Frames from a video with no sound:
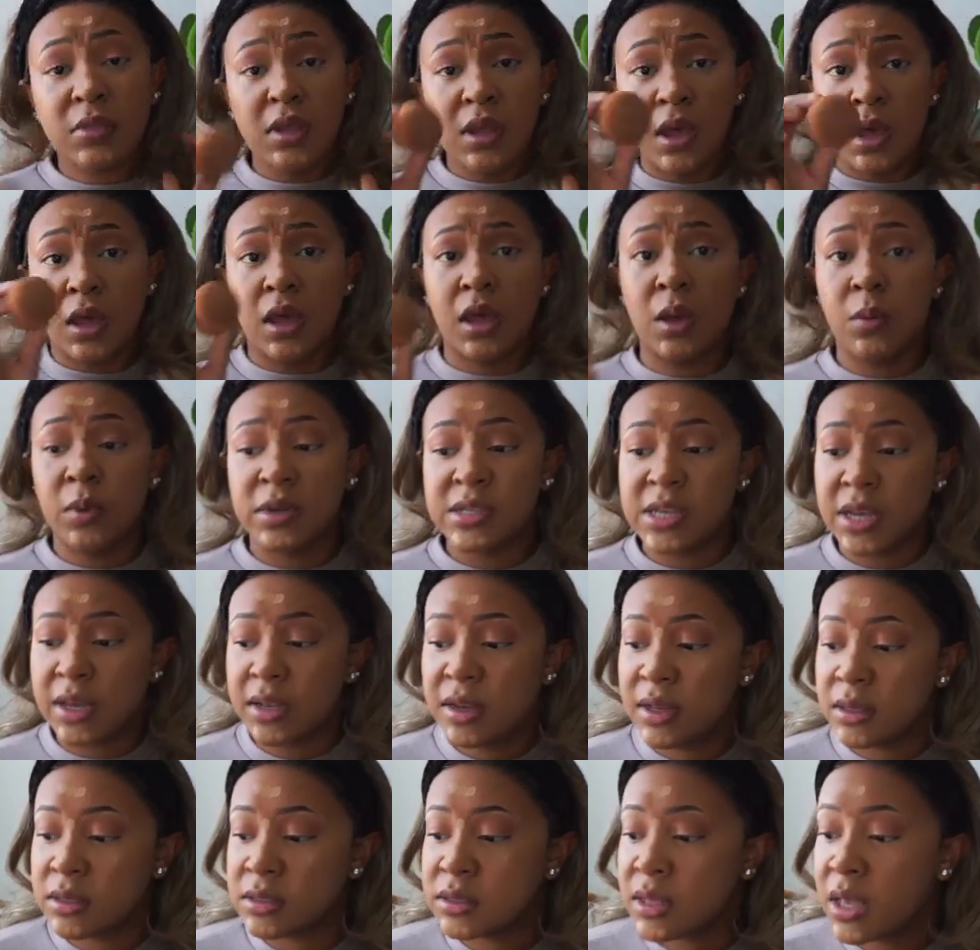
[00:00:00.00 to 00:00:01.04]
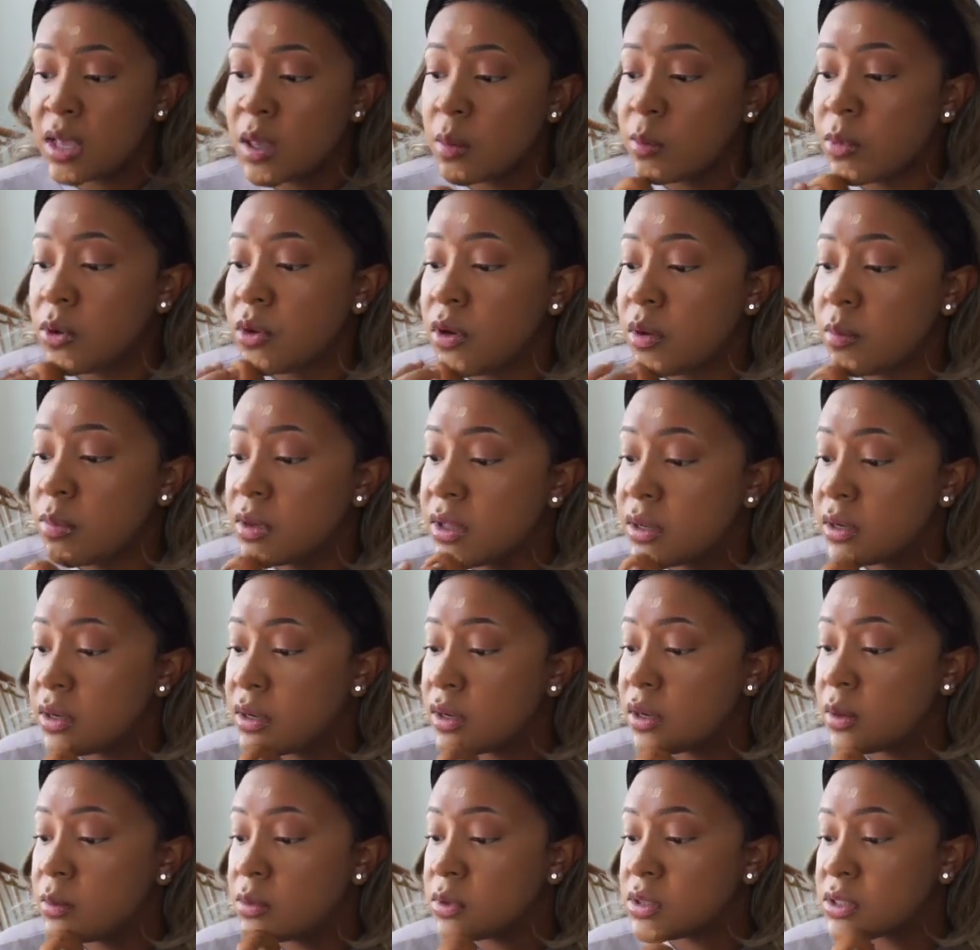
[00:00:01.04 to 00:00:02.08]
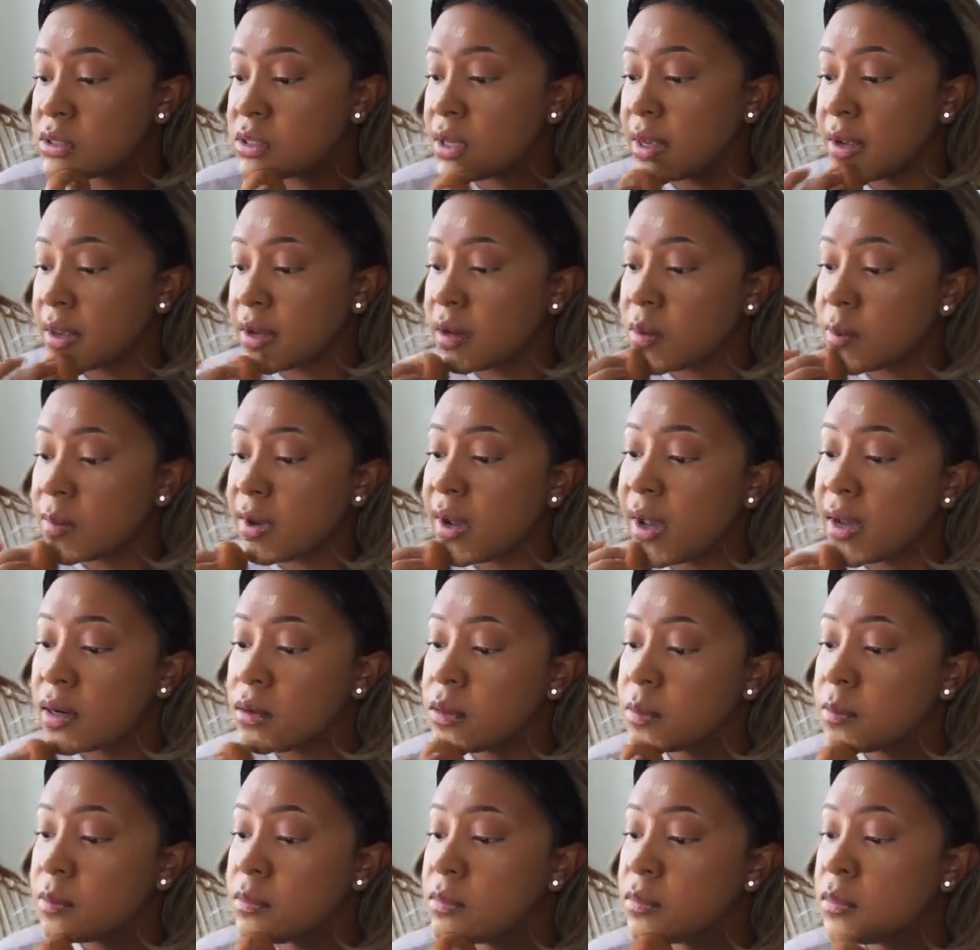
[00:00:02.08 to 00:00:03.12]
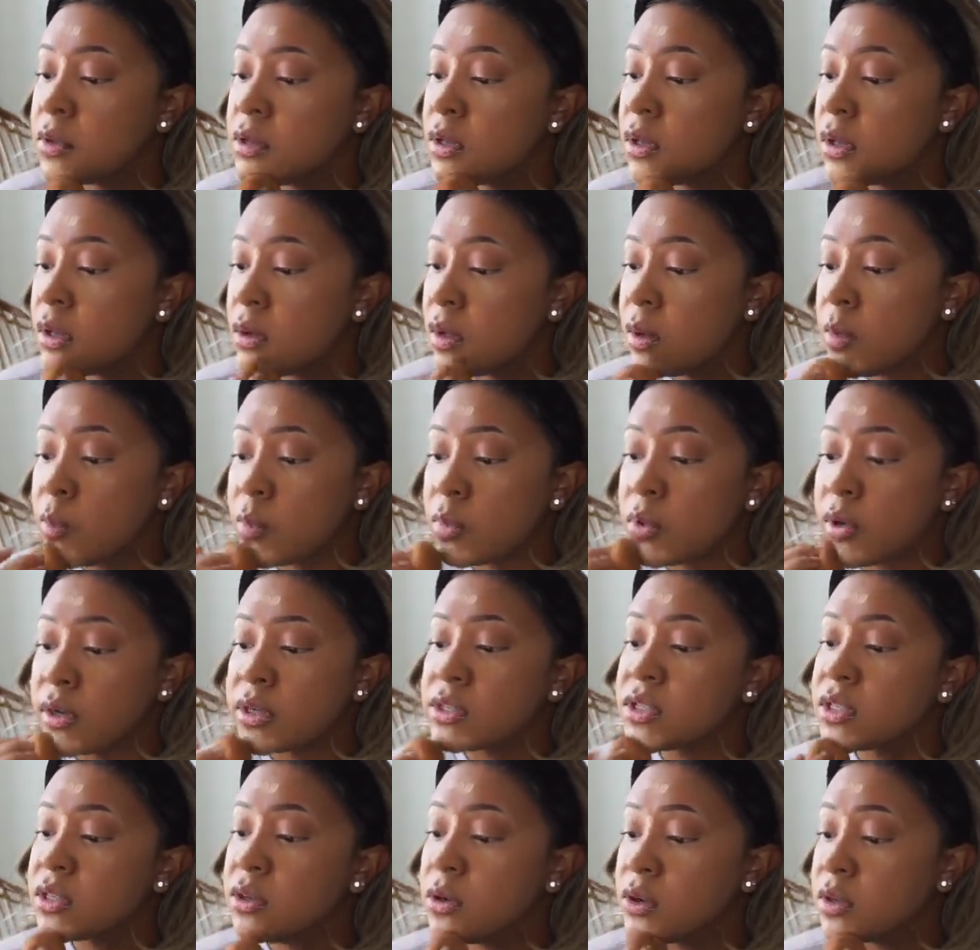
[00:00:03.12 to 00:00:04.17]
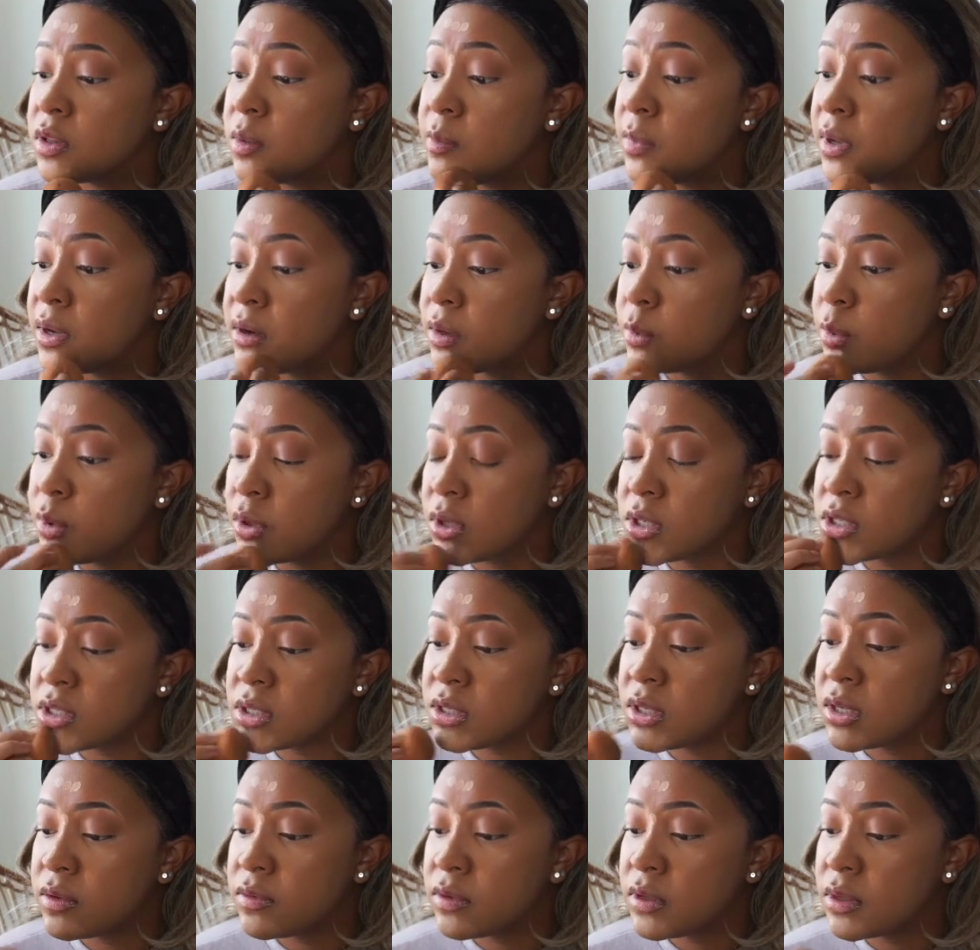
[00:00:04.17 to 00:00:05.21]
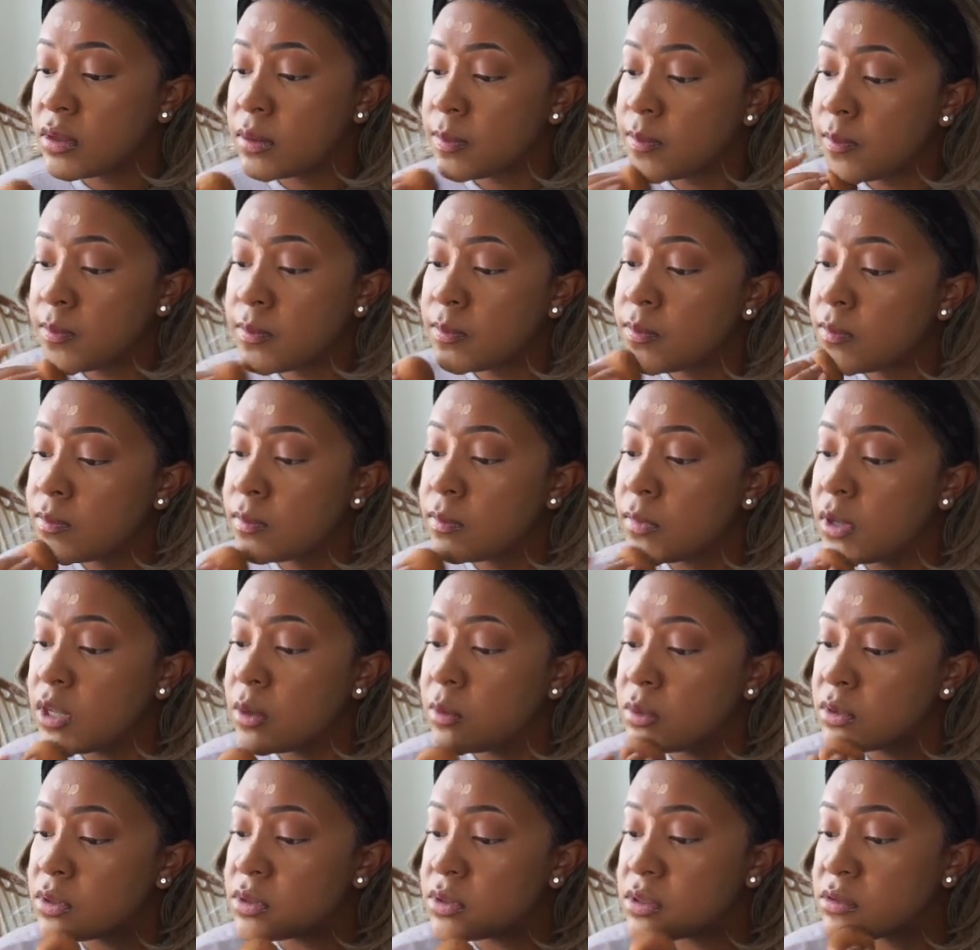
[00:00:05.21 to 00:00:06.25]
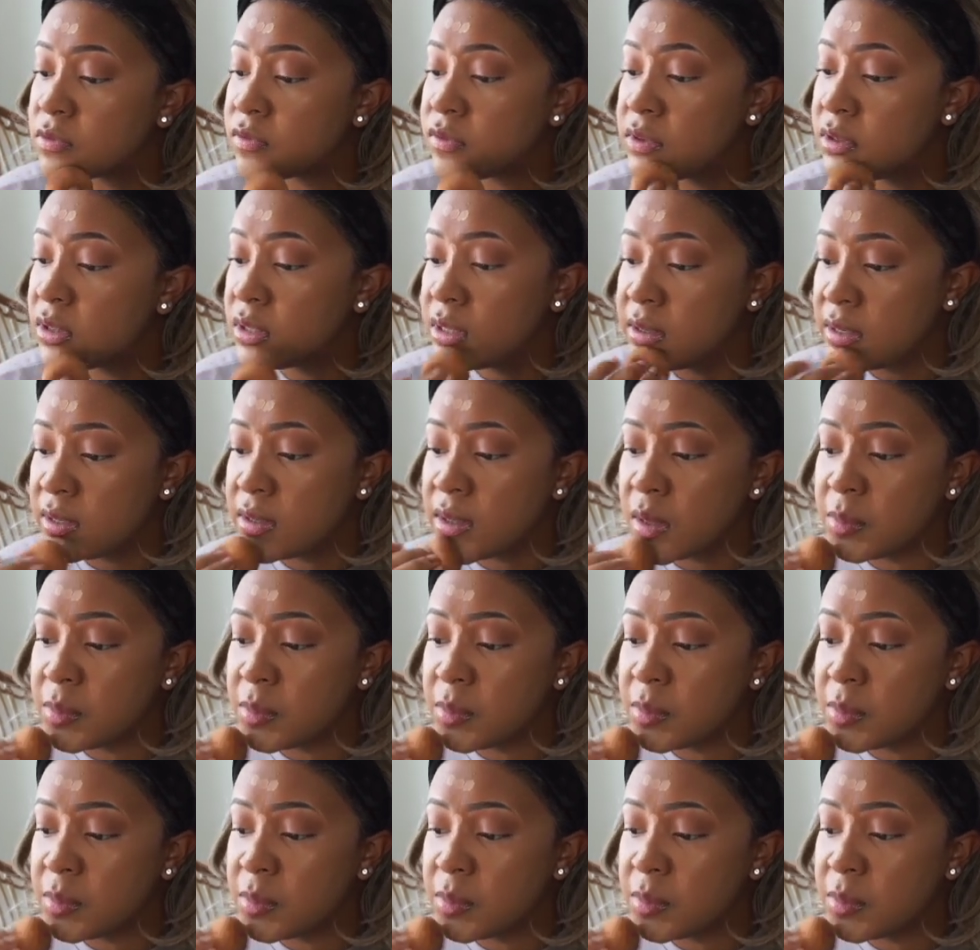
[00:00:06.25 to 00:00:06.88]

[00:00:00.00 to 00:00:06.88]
again, we're taking that same beauty blender and we're just taking the bottom portion or the bigger portion of it, and we're just filling it.